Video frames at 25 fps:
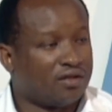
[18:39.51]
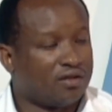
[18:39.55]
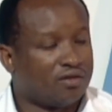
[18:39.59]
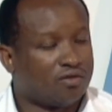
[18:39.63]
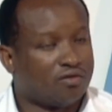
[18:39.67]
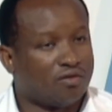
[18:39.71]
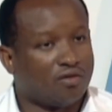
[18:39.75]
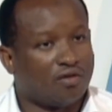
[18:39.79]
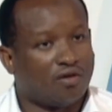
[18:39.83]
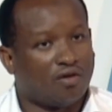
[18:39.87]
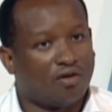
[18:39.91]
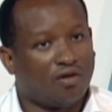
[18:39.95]

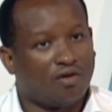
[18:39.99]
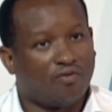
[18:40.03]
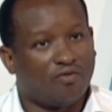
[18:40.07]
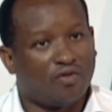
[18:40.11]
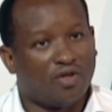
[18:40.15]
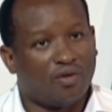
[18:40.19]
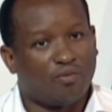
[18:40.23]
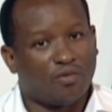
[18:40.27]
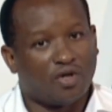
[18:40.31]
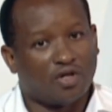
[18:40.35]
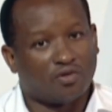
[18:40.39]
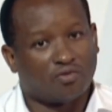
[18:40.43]
So all of
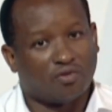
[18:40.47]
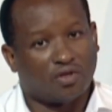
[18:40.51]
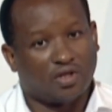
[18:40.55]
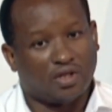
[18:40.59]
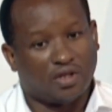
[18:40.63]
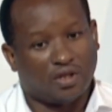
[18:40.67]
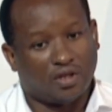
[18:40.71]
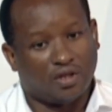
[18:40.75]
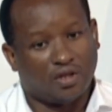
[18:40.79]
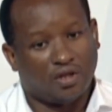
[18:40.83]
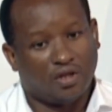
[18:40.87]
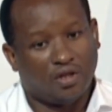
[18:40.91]
them
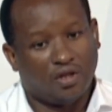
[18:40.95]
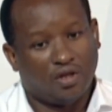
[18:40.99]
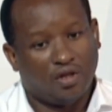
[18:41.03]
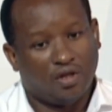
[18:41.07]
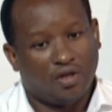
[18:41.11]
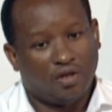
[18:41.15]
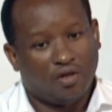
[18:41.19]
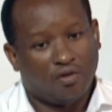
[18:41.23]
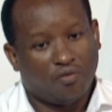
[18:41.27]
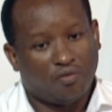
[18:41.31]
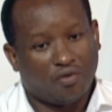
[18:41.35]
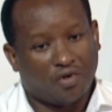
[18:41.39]
actually,
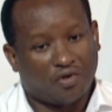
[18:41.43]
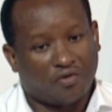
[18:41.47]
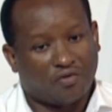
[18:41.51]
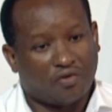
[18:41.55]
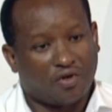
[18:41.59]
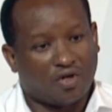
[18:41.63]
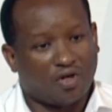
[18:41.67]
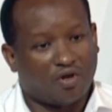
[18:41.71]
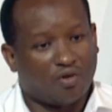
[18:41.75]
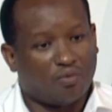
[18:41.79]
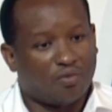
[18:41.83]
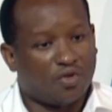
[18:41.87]
we are
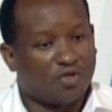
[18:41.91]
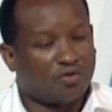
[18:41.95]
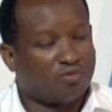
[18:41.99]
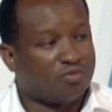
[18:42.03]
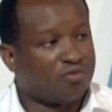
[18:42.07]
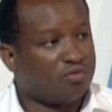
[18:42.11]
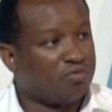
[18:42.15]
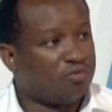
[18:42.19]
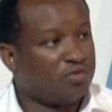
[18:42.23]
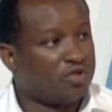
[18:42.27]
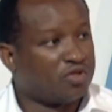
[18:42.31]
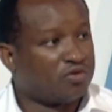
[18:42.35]
trying our best
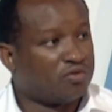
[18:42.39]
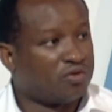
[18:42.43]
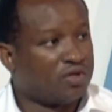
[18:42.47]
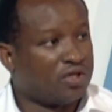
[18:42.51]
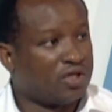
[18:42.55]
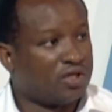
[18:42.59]
to make sure that